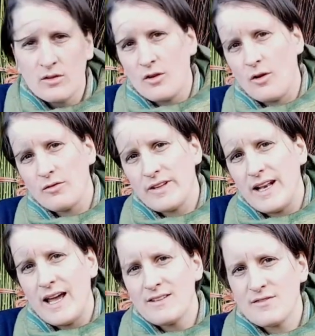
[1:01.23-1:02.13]
So over the
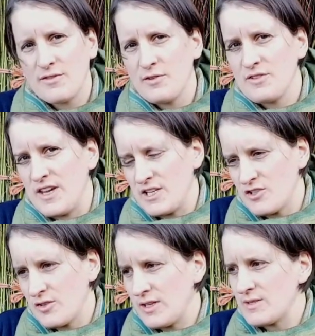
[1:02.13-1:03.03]
last few
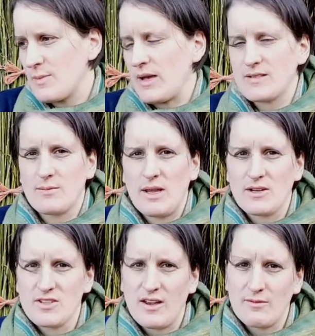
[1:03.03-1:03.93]
centuries basket
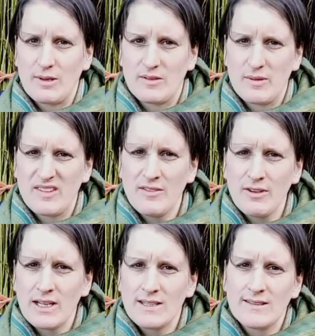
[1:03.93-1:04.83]
makers have been
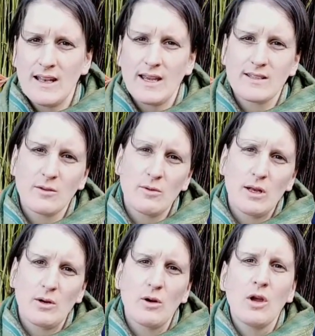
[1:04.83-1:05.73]
specifically selecting
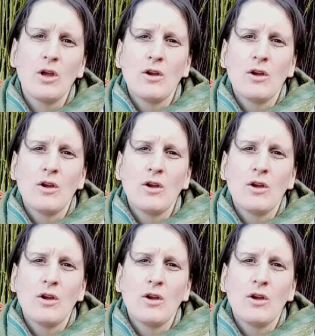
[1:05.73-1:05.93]
willow